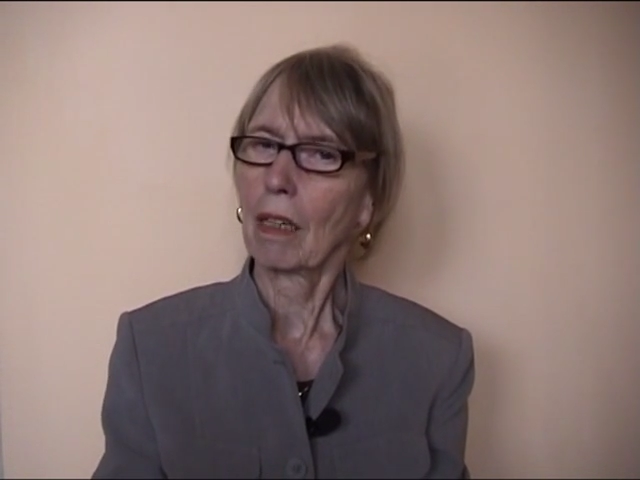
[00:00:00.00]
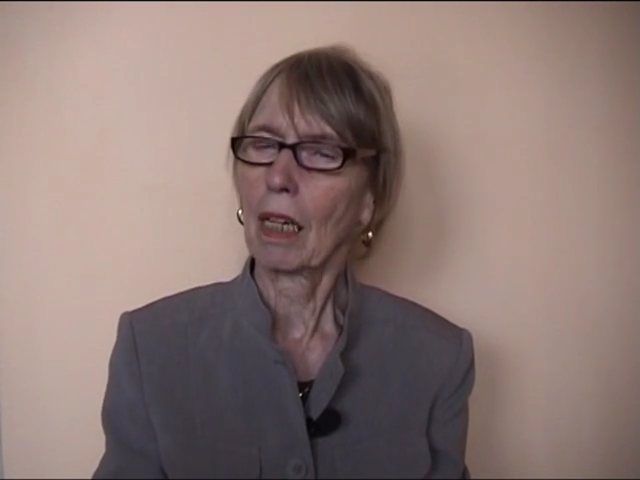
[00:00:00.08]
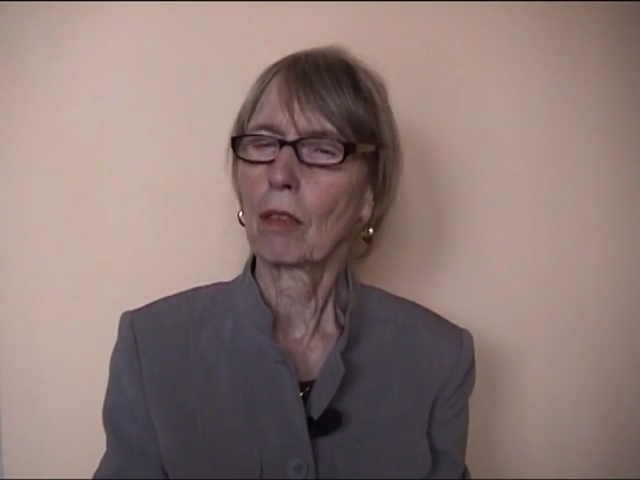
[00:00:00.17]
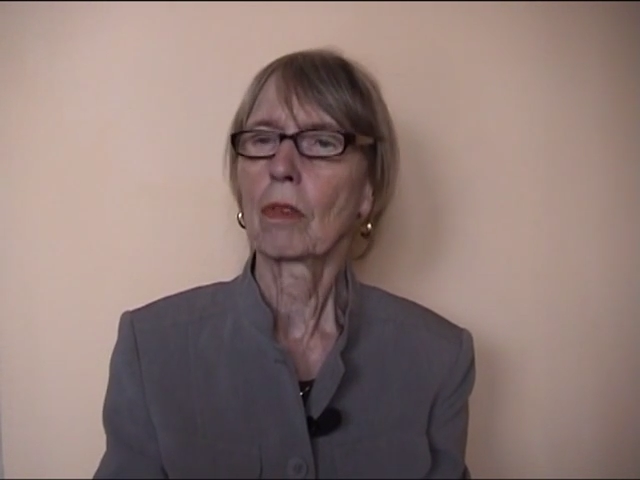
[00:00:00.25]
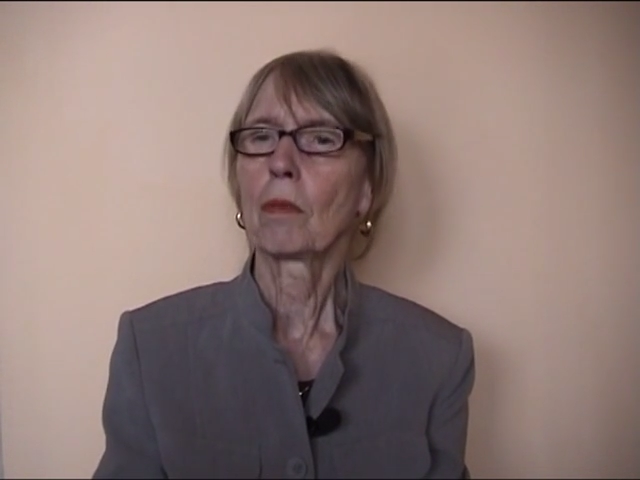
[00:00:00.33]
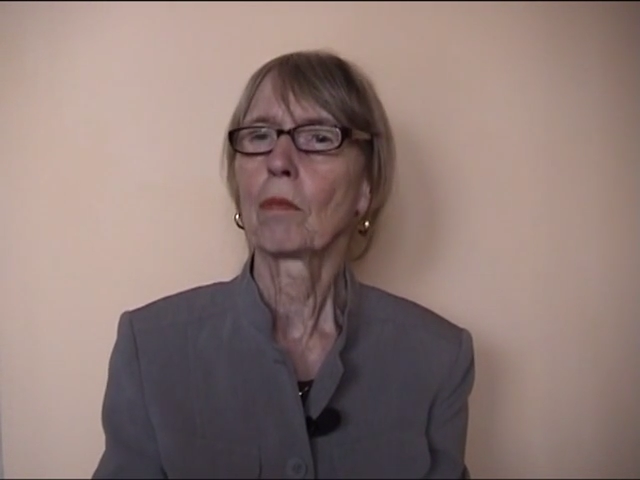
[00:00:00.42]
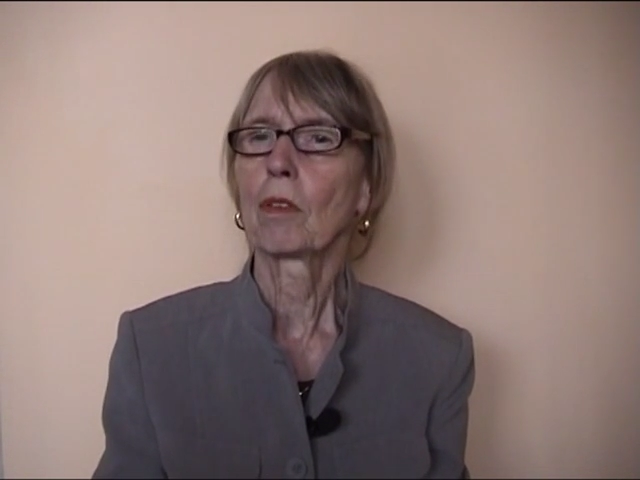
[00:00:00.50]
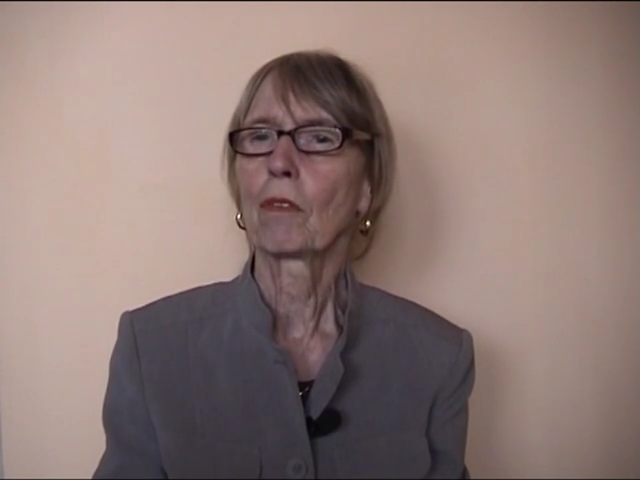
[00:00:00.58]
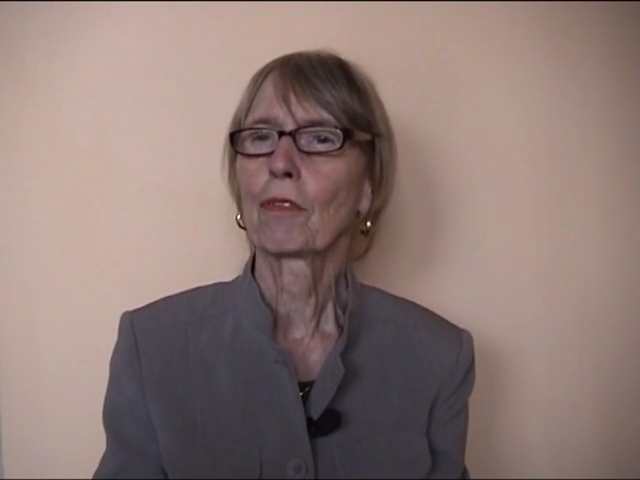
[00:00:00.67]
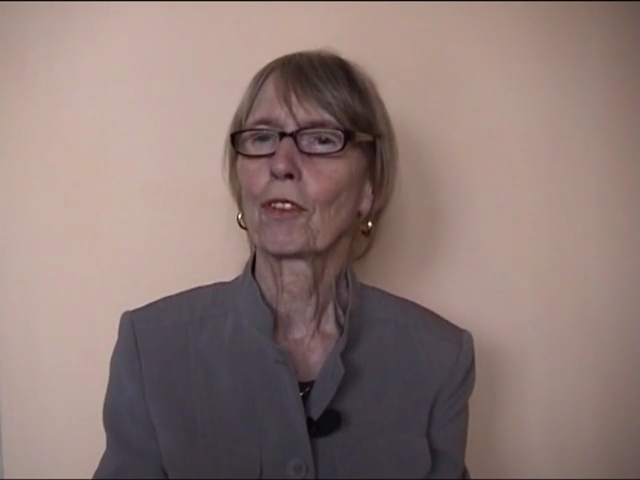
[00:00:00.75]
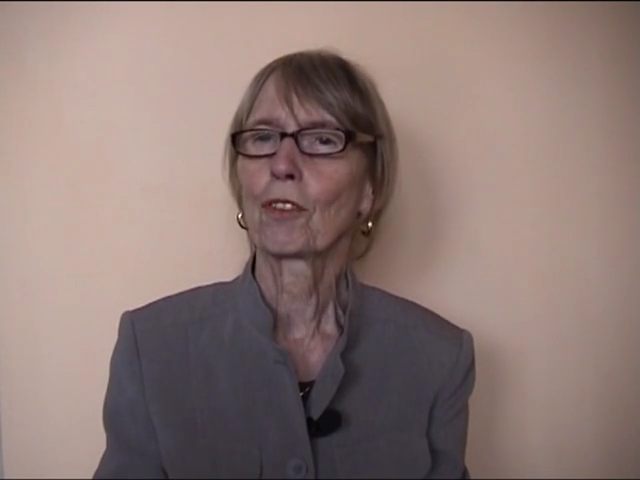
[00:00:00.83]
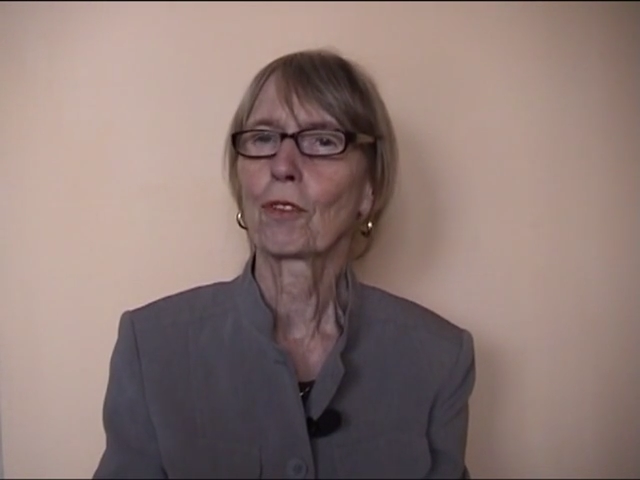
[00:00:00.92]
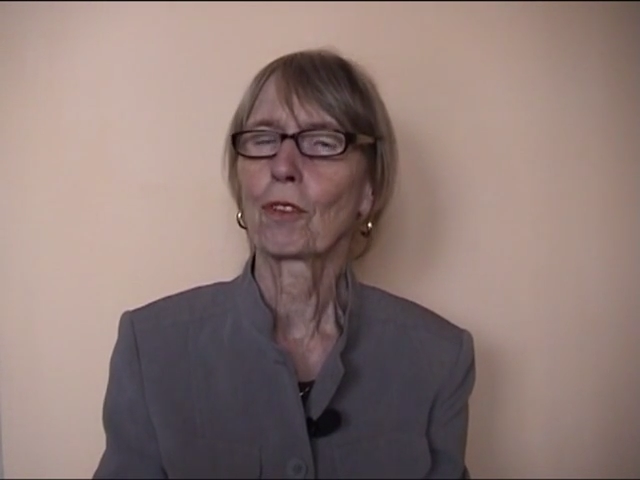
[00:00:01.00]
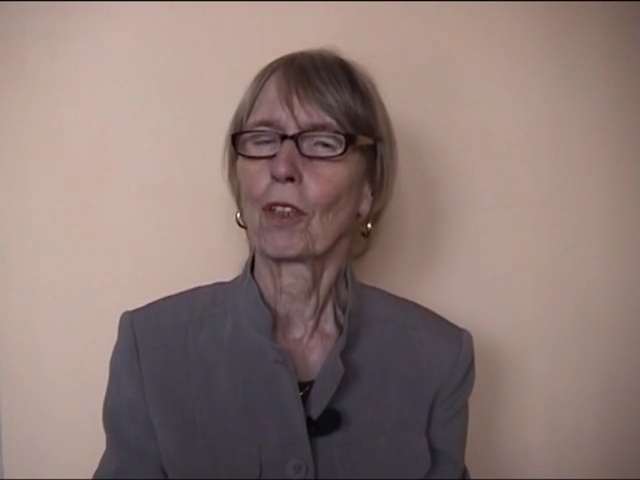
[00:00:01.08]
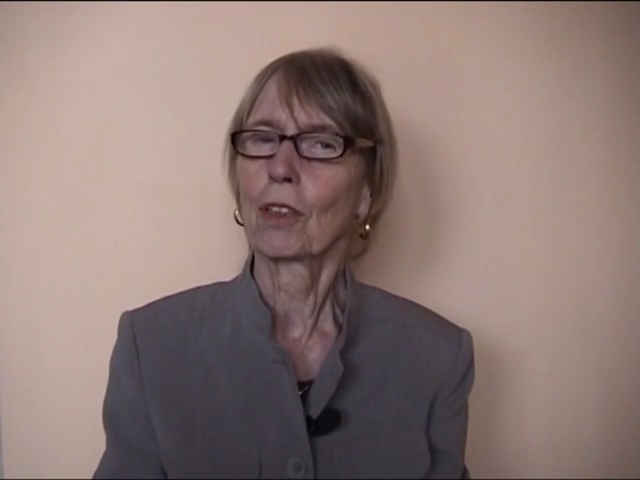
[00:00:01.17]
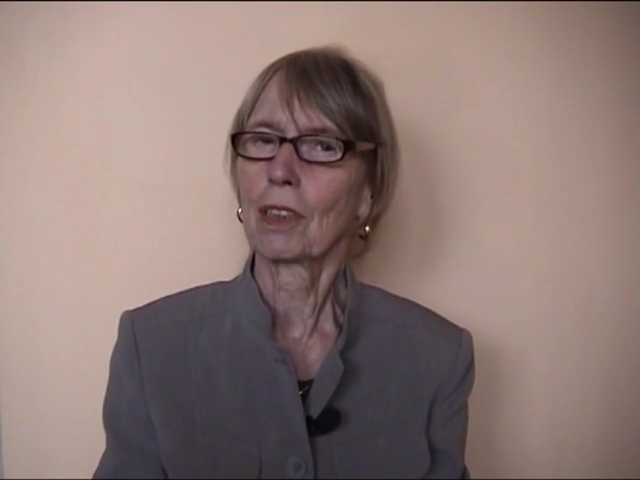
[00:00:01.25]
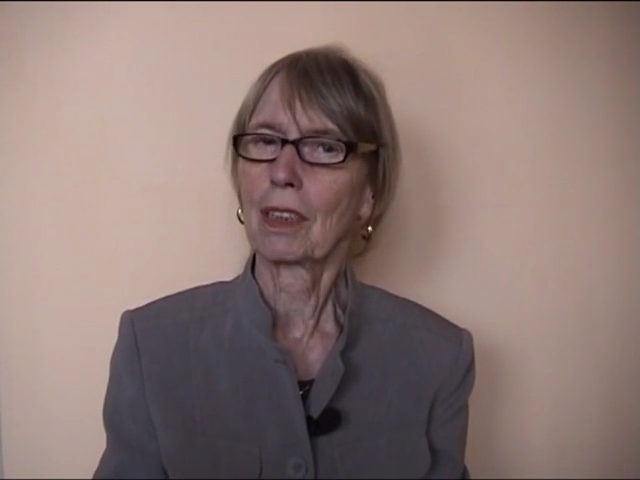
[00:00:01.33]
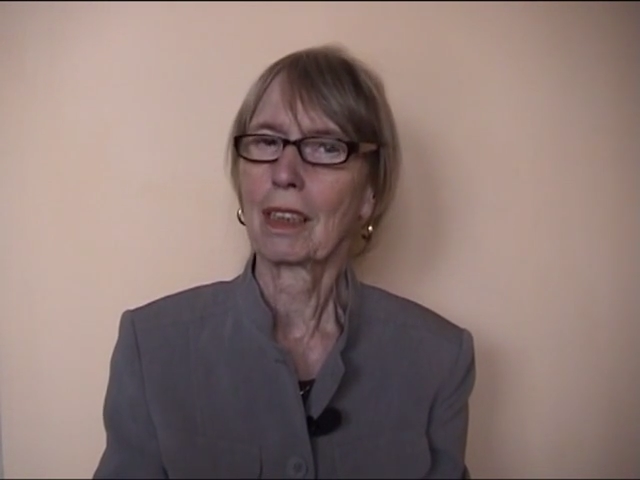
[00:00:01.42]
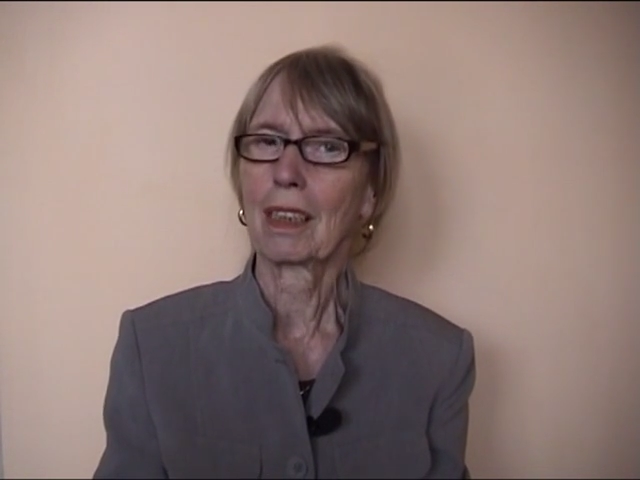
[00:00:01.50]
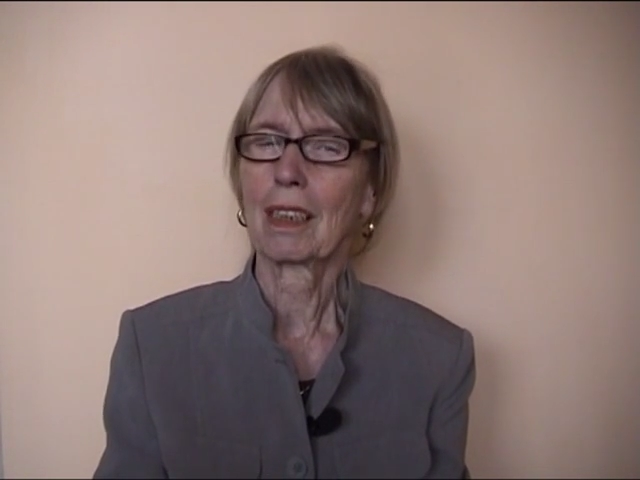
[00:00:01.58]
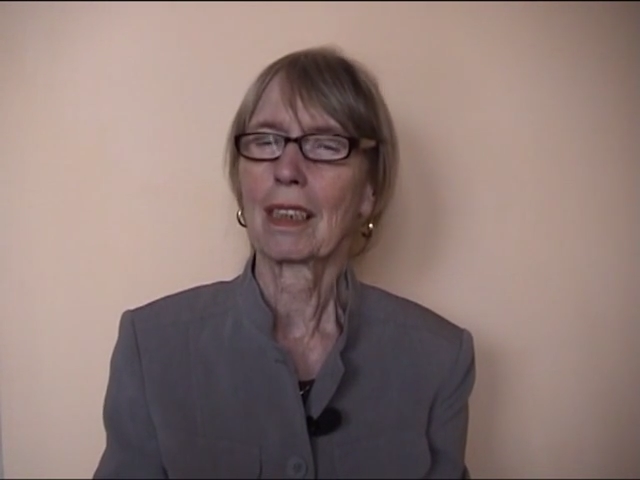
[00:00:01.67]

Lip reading: and we moved to a city